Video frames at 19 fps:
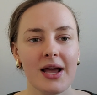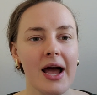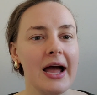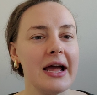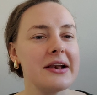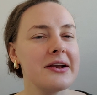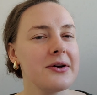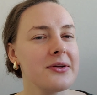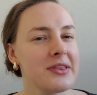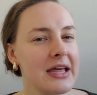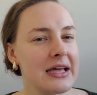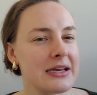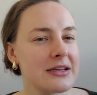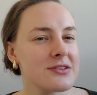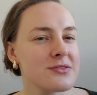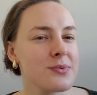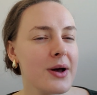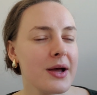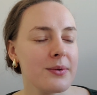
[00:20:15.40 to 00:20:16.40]
I know that
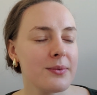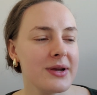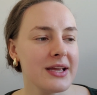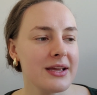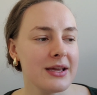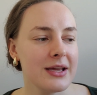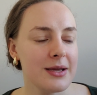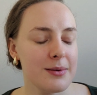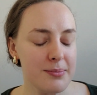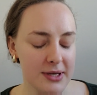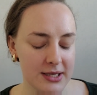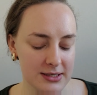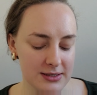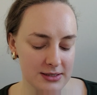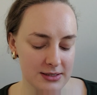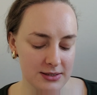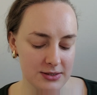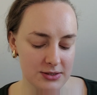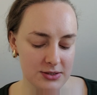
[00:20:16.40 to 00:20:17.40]
is why we keep it
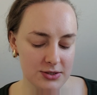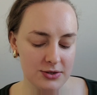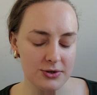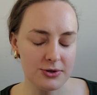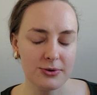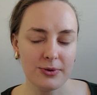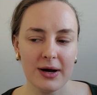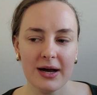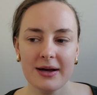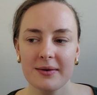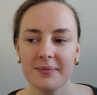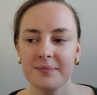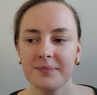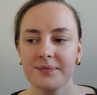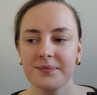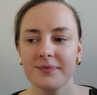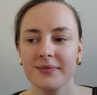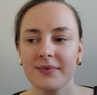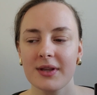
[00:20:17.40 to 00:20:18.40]
to
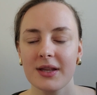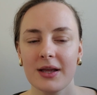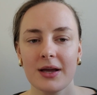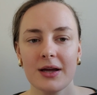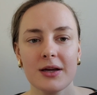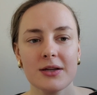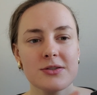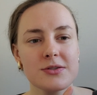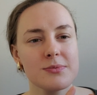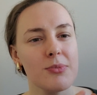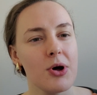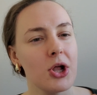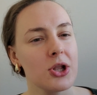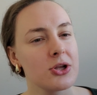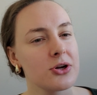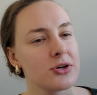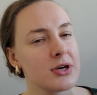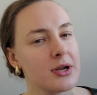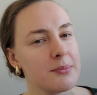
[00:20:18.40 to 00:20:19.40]
a
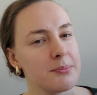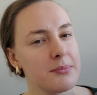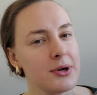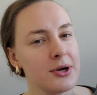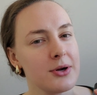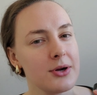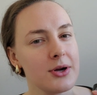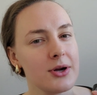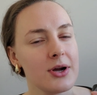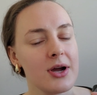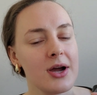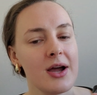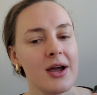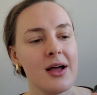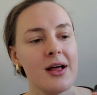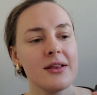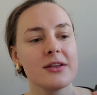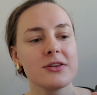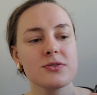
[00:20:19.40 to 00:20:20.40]
smaller number.
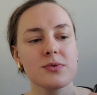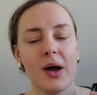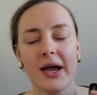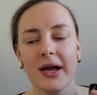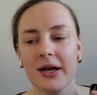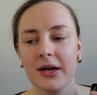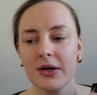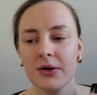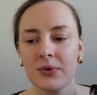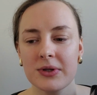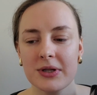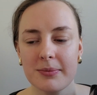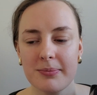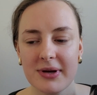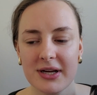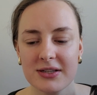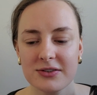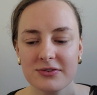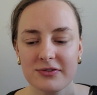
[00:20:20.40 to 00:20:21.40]
That's why I only
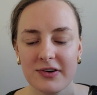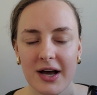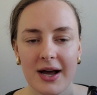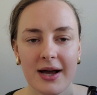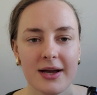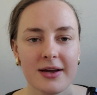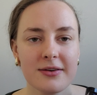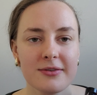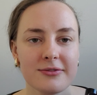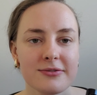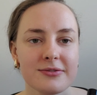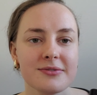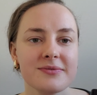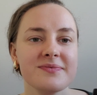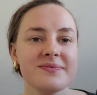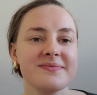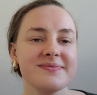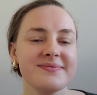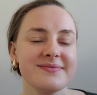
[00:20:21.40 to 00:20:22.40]
picked
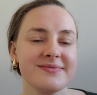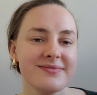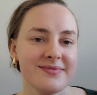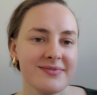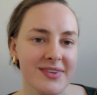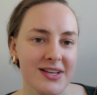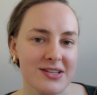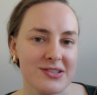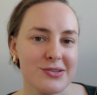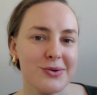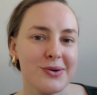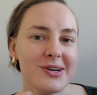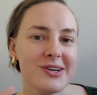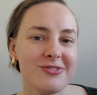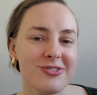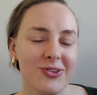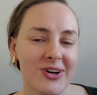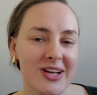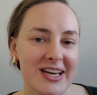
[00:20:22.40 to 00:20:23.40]
5, to
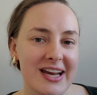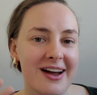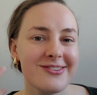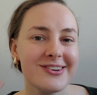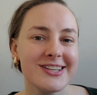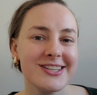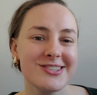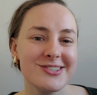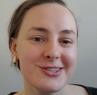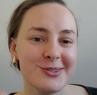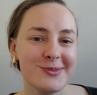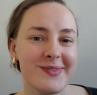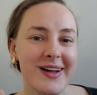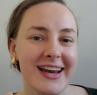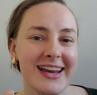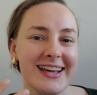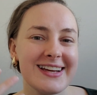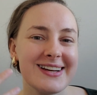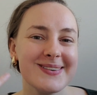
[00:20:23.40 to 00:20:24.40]
avoid having too
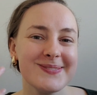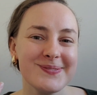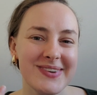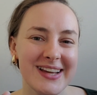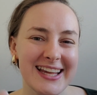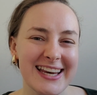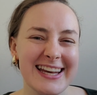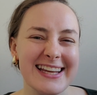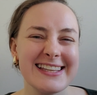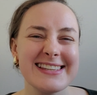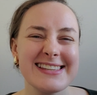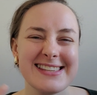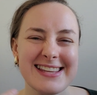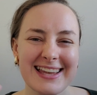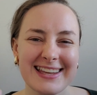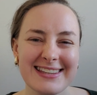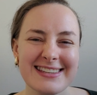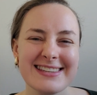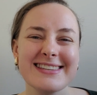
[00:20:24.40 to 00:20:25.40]
many competing
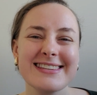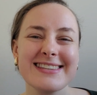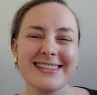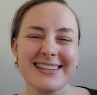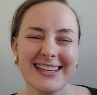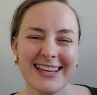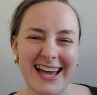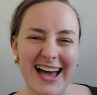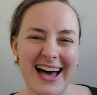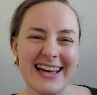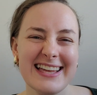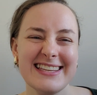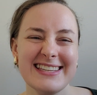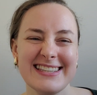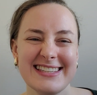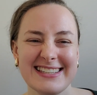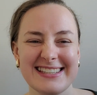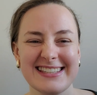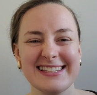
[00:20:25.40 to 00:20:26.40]
scents. Yes.
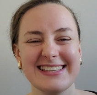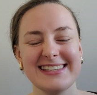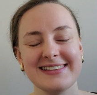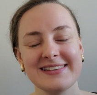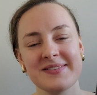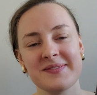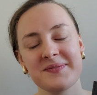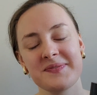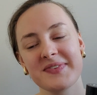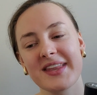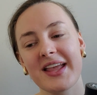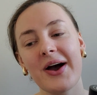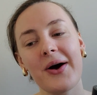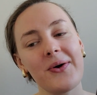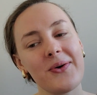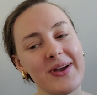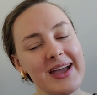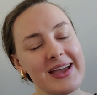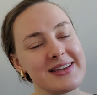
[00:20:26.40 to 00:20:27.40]

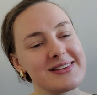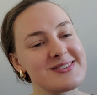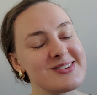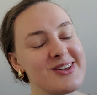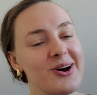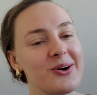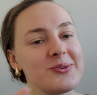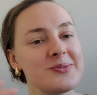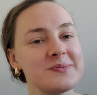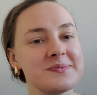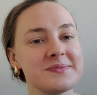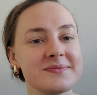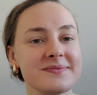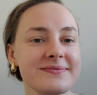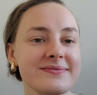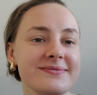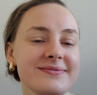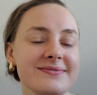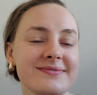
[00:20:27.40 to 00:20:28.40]
Okay, so
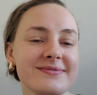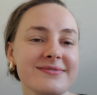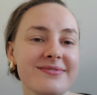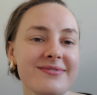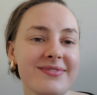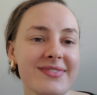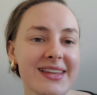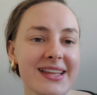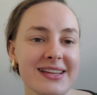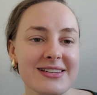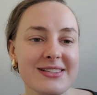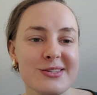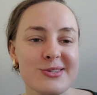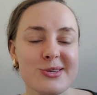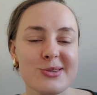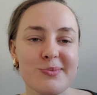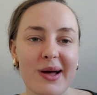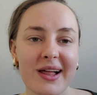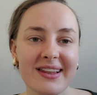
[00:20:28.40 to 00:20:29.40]

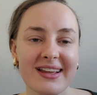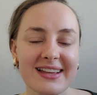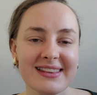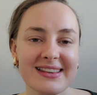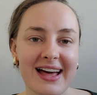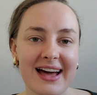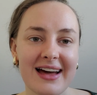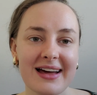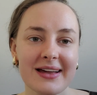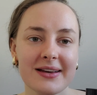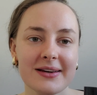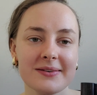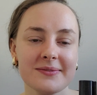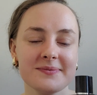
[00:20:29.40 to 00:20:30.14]
just smelling that.